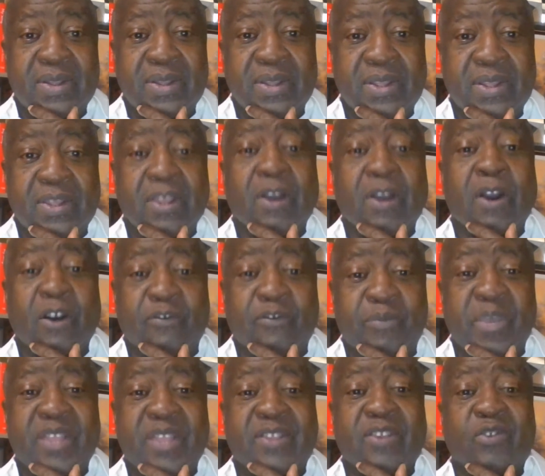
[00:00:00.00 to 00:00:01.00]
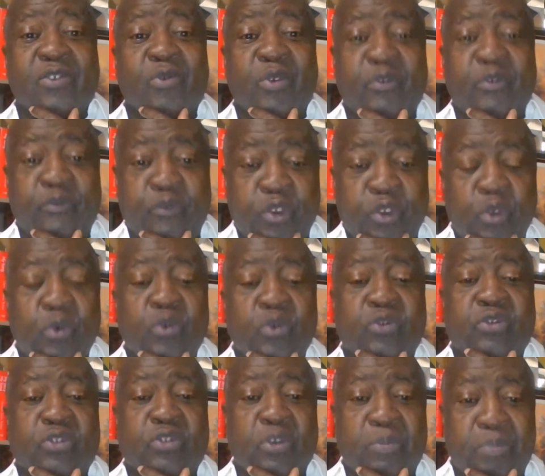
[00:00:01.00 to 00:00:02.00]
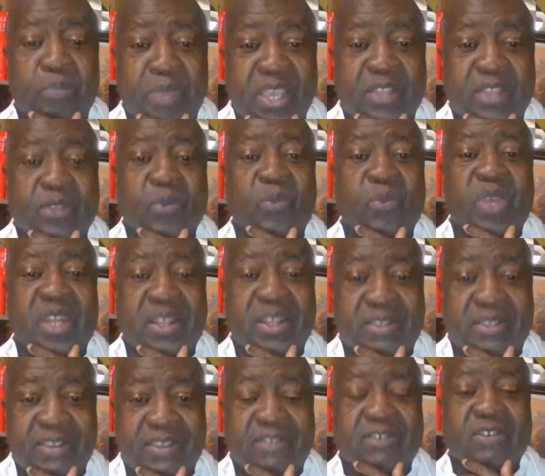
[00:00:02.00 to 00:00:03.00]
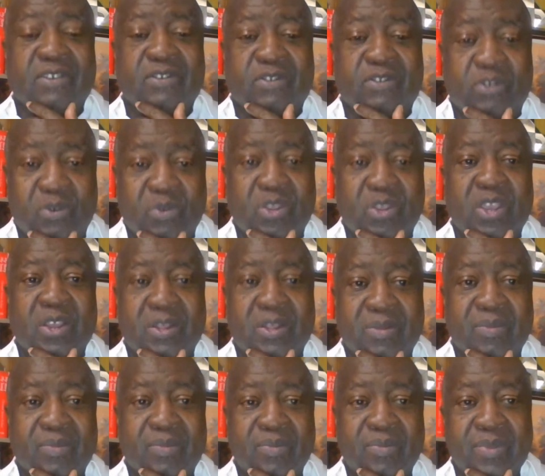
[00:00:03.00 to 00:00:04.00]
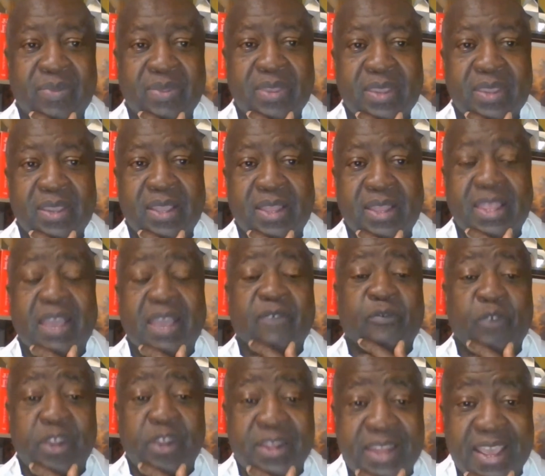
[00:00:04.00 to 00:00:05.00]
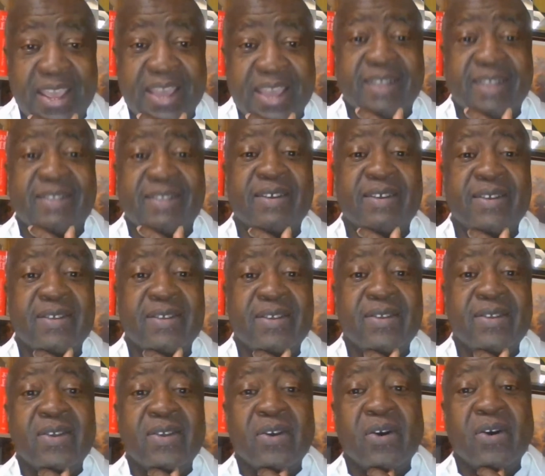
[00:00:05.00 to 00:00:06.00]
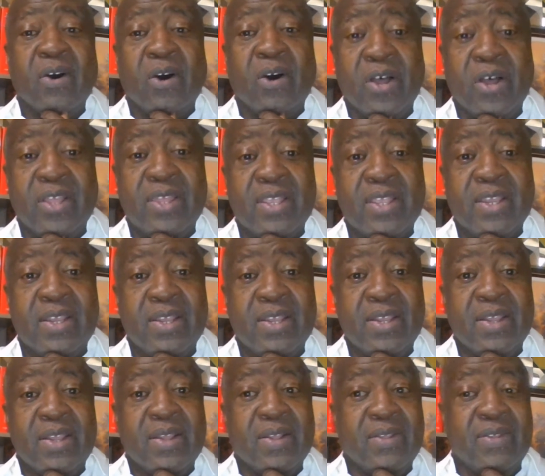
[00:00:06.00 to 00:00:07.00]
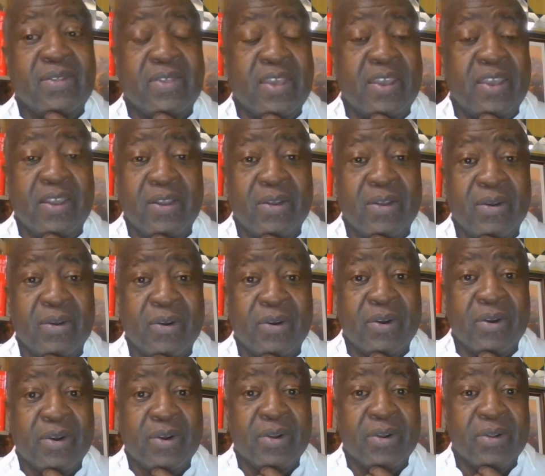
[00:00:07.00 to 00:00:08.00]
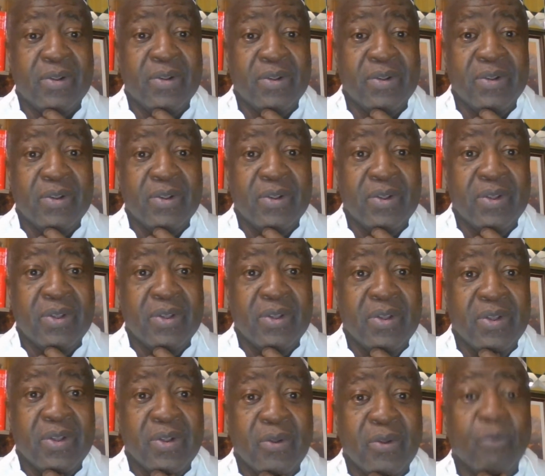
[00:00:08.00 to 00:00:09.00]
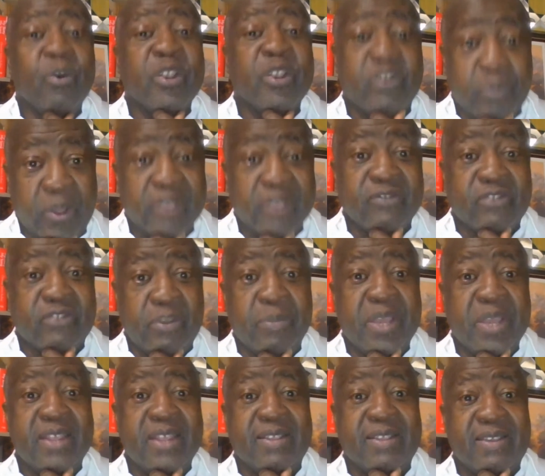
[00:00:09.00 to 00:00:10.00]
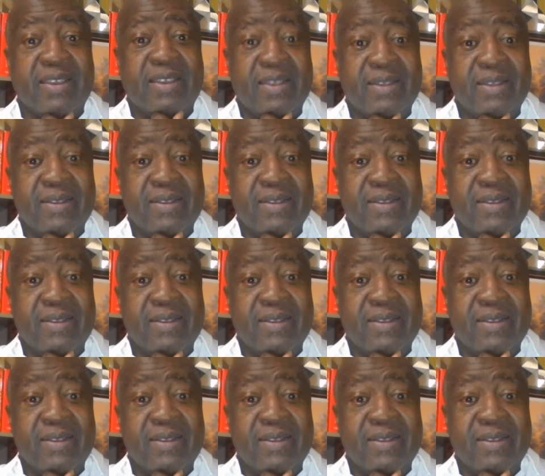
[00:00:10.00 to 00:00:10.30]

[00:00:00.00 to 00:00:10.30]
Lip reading: The government has refused to meet with the teachers' union. They have reneged on their responsibility